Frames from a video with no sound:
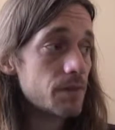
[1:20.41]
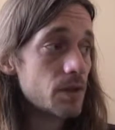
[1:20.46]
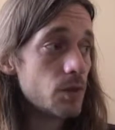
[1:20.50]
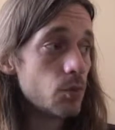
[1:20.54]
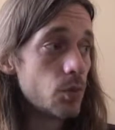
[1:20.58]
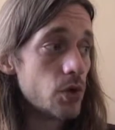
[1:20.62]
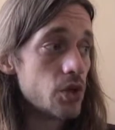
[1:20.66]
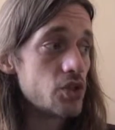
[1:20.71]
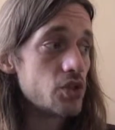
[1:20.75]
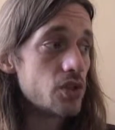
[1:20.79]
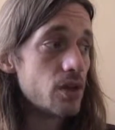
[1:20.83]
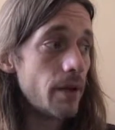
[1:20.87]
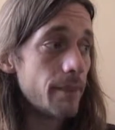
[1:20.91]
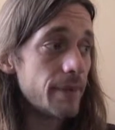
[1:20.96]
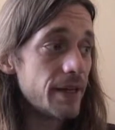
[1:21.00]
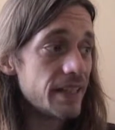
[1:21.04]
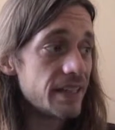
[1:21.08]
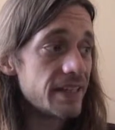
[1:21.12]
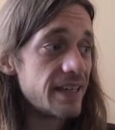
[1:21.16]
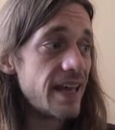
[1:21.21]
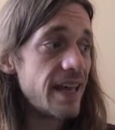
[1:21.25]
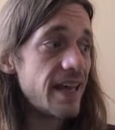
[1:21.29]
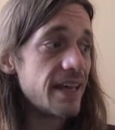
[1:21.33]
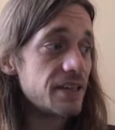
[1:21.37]
Which, I
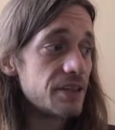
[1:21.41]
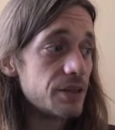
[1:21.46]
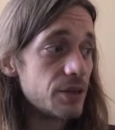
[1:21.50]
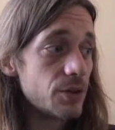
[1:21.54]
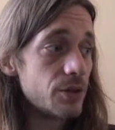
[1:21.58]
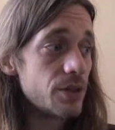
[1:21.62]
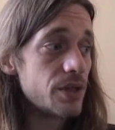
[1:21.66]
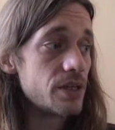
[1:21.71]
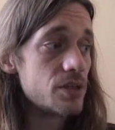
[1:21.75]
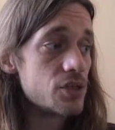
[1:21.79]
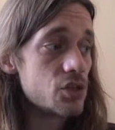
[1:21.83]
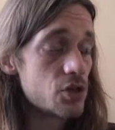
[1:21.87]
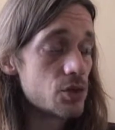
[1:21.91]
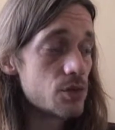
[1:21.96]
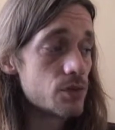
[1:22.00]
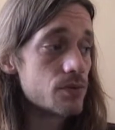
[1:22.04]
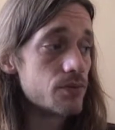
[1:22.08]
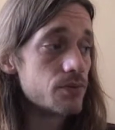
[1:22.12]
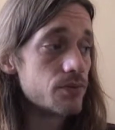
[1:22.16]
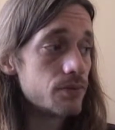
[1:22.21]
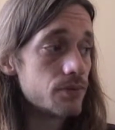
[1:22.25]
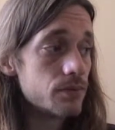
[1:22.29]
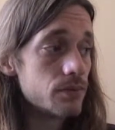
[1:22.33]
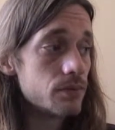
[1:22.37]
mean, again, the issue
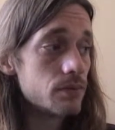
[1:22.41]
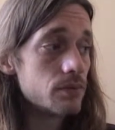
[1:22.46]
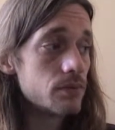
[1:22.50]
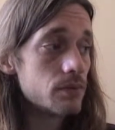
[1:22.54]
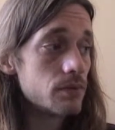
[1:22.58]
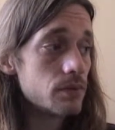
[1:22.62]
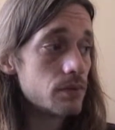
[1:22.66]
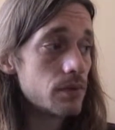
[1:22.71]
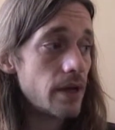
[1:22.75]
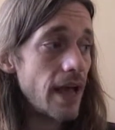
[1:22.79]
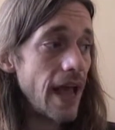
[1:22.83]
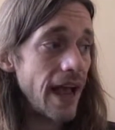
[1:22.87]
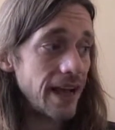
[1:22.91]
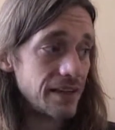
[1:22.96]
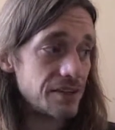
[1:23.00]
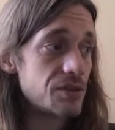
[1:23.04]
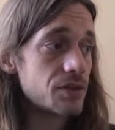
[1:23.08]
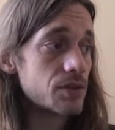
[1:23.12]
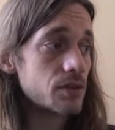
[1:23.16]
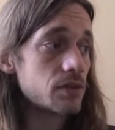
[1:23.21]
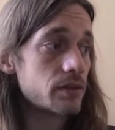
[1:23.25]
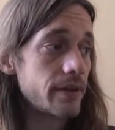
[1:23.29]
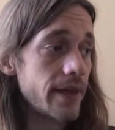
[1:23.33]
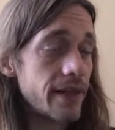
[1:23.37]
of
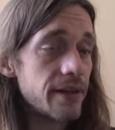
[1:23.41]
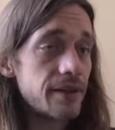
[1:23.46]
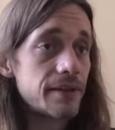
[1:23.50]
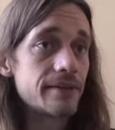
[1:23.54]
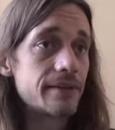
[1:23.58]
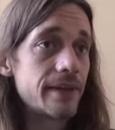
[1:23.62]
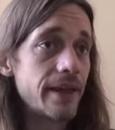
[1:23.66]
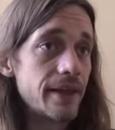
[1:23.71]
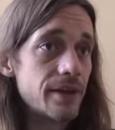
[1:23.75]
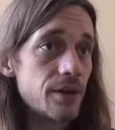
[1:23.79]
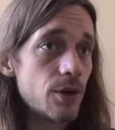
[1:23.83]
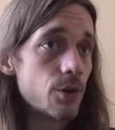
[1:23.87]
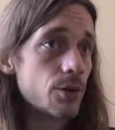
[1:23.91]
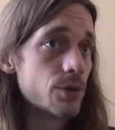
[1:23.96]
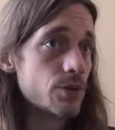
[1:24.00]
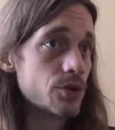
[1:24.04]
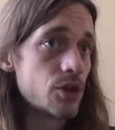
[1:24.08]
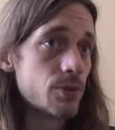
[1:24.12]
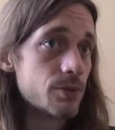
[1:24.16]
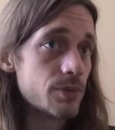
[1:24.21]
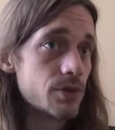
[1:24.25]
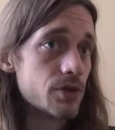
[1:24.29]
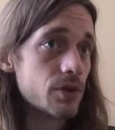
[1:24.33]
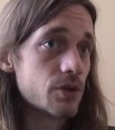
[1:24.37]
access to land and land
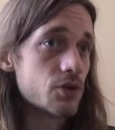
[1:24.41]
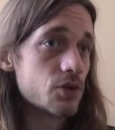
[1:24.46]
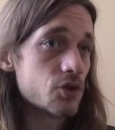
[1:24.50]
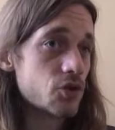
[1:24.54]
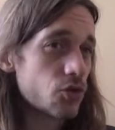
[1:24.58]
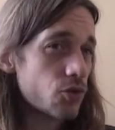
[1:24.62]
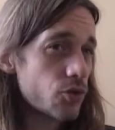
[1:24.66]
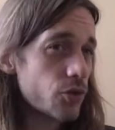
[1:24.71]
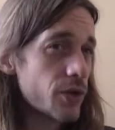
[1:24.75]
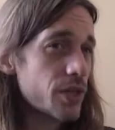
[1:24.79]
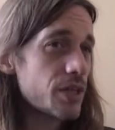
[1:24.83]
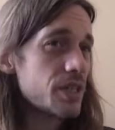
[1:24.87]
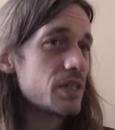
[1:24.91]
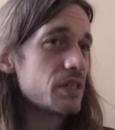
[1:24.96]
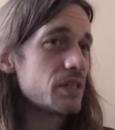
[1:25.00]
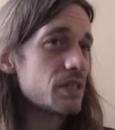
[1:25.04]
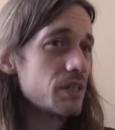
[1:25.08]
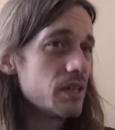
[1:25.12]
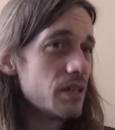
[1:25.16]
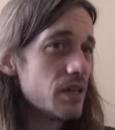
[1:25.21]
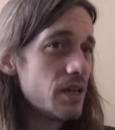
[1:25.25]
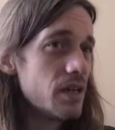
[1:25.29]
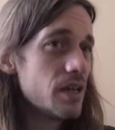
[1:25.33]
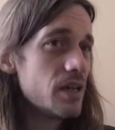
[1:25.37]
ownership is such a
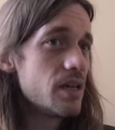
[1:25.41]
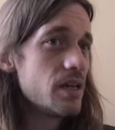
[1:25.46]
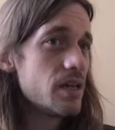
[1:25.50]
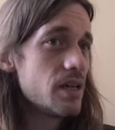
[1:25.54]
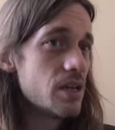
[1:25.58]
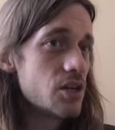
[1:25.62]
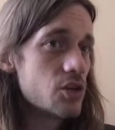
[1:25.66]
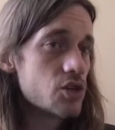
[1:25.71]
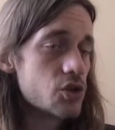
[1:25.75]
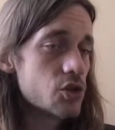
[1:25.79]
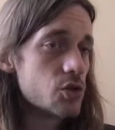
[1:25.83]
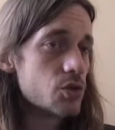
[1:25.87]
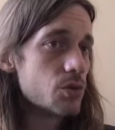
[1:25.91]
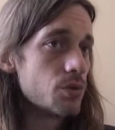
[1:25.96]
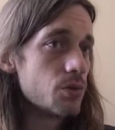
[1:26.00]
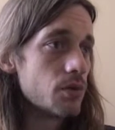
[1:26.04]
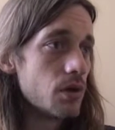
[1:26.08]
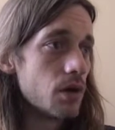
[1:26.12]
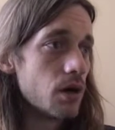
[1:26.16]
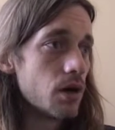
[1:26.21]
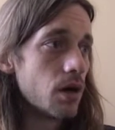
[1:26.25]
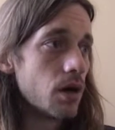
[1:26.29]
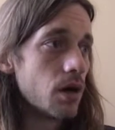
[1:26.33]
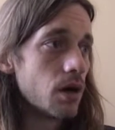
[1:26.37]
tricky
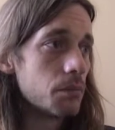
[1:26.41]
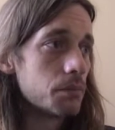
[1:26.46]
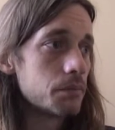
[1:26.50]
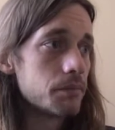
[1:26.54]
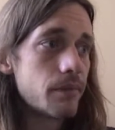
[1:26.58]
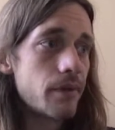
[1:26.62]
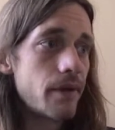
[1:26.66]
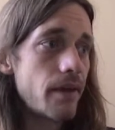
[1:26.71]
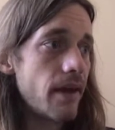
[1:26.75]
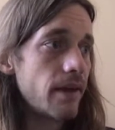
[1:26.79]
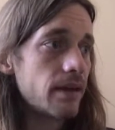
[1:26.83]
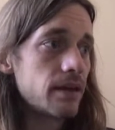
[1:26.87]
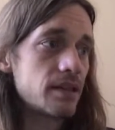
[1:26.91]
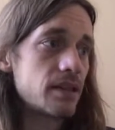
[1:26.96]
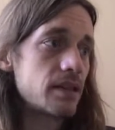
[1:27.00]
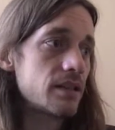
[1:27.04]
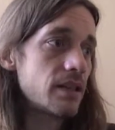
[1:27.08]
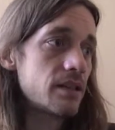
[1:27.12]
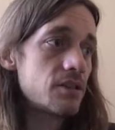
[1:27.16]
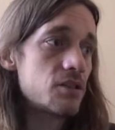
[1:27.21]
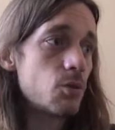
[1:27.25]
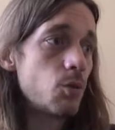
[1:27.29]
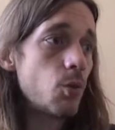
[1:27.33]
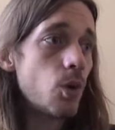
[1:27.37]
issue. And I
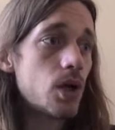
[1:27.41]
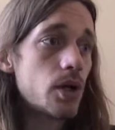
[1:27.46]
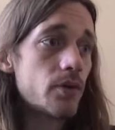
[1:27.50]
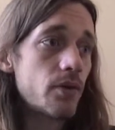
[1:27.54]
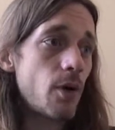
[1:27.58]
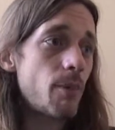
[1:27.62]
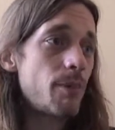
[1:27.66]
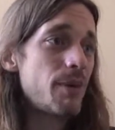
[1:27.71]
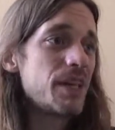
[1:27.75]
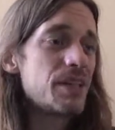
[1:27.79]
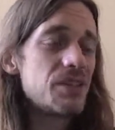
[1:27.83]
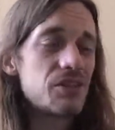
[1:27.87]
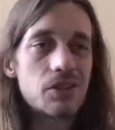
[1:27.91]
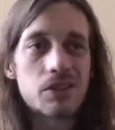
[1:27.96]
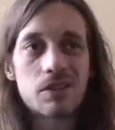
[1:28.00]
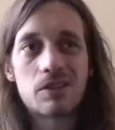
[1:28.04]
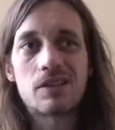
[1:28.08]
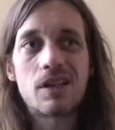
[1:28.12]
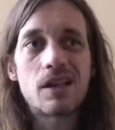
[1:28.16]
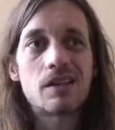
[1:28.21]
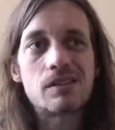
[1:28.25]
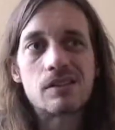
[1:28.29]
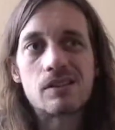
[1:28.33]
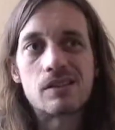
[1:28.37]
think that's one of our biggest
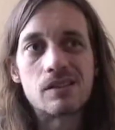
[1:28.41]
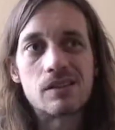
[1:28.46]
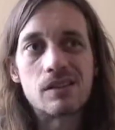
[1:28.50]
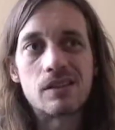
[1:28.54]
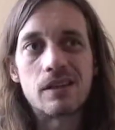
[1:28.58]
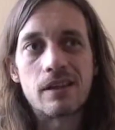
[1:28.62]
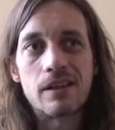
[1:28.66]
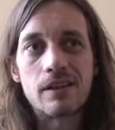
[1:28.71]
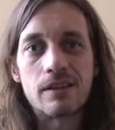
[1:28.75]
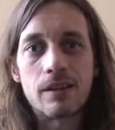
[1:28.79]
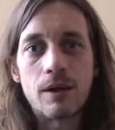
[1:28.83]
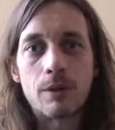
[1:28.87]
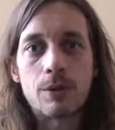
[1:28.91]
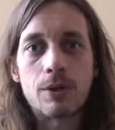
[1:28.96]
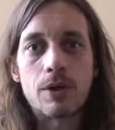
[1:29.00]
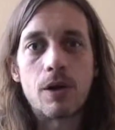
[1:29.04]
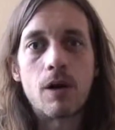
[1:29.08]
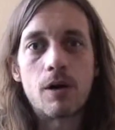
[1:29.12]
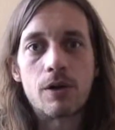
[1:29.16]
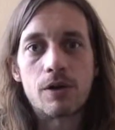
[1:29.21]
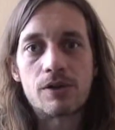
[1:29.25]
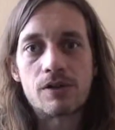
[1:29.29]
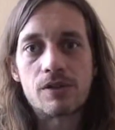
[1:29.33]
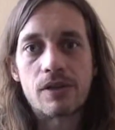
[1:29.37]
successes in that
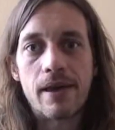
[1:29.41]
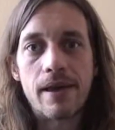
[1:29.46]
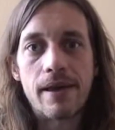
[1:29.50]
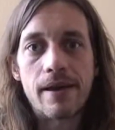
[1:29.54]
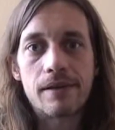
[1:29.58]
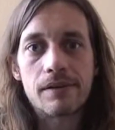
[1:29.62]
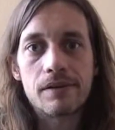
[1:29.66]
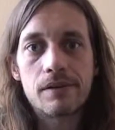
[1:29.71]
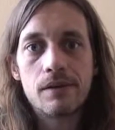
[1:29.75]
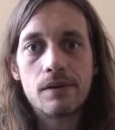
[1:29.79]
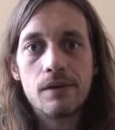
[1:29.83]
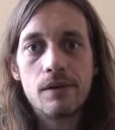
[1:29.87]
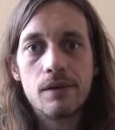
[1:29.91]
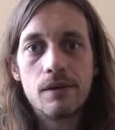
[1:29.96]
regard, is that